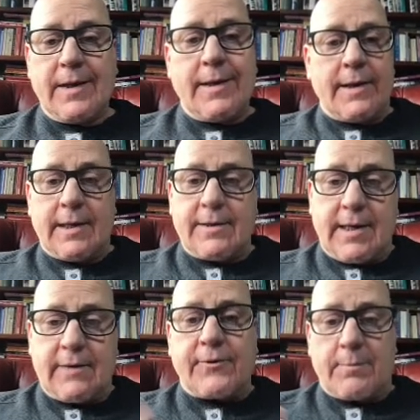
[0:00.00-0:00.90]
And
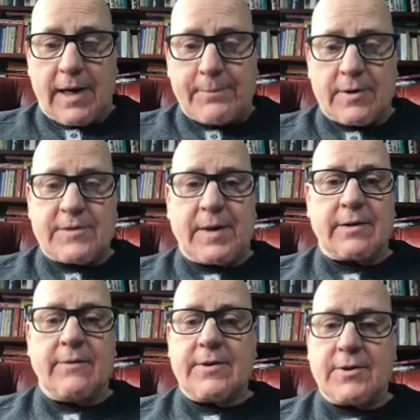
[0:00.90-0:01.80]
indeed, from my
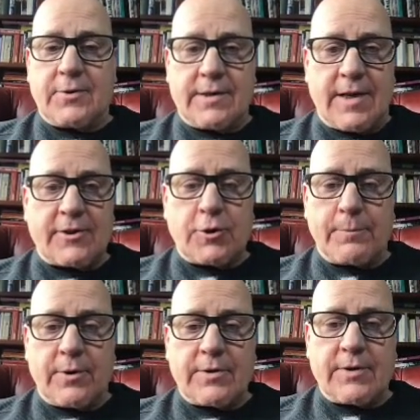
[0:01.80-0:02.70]
perspective as a transaction
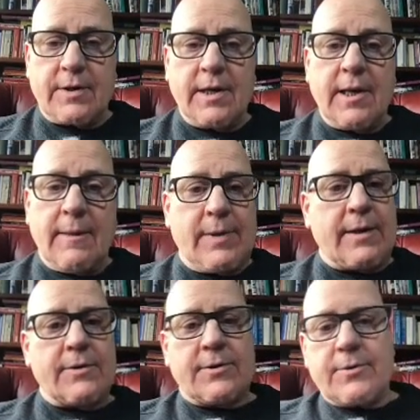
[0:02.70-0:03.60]
person,
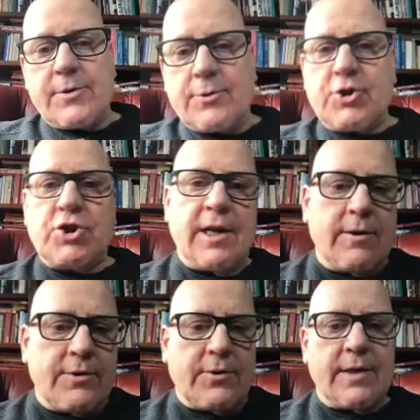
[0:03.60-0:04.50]
because there's no
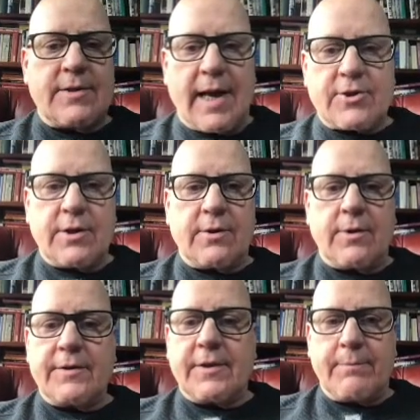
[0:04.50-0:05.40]
shared transaction
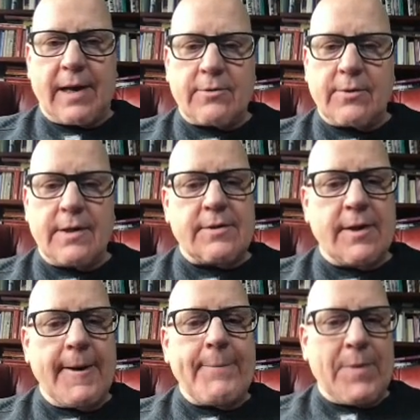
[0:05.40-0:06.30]
across the boundaries,
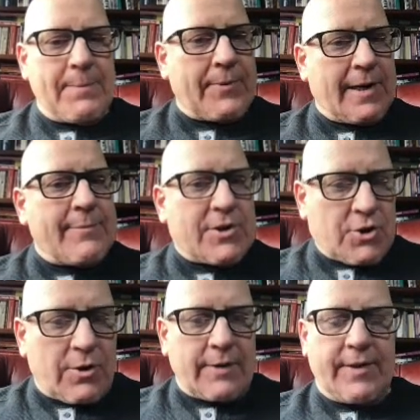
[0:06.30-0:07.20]
pretty much
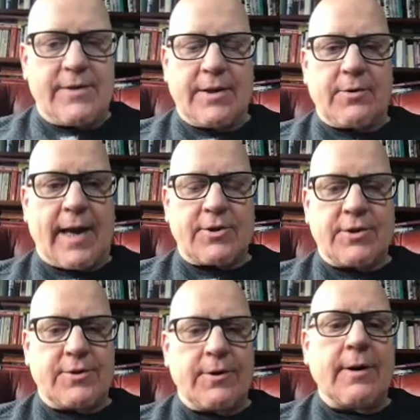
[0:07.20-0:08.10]
all of these
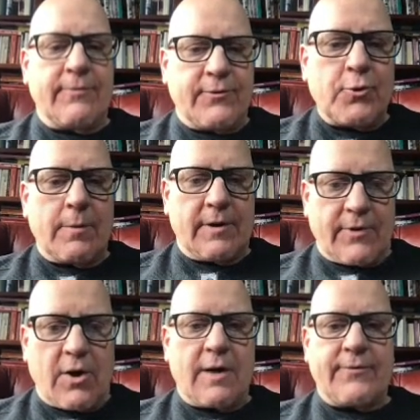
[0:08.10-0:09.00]
interactions are a form of
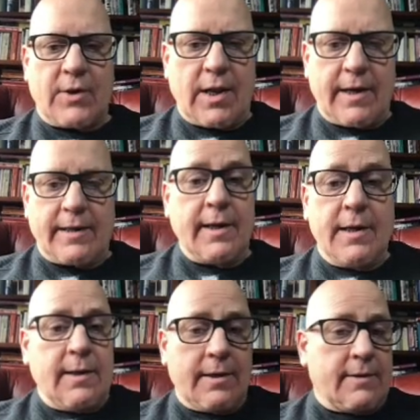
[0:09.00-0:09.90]
offline
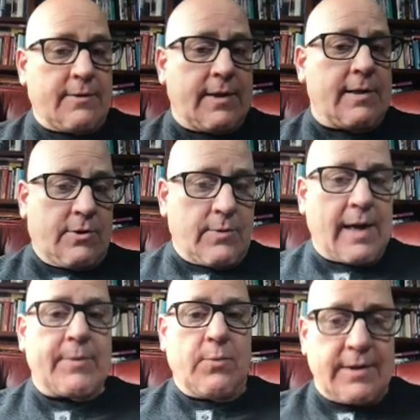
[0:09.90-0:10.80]
because they do
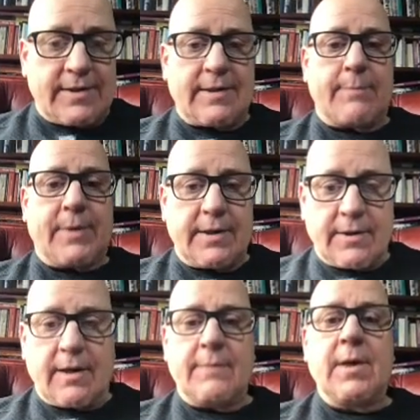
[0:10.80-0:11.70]
happen one step at a
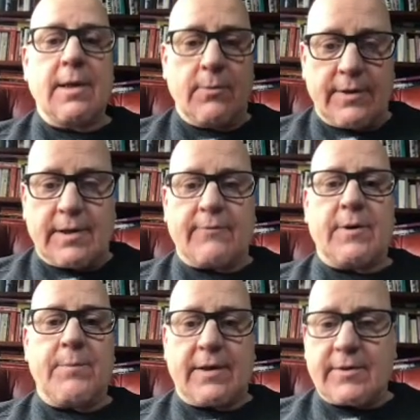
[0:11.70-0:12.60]
time with
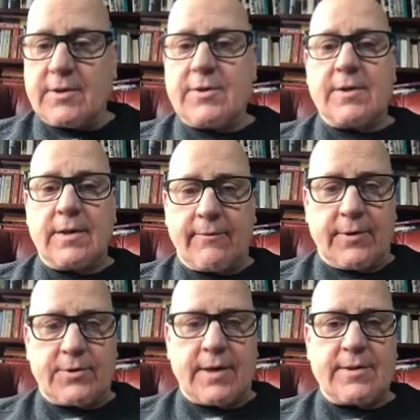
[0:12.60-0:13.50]
different messages and different
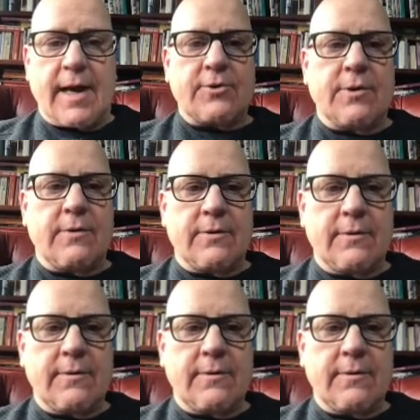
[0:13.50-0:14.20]
transactions.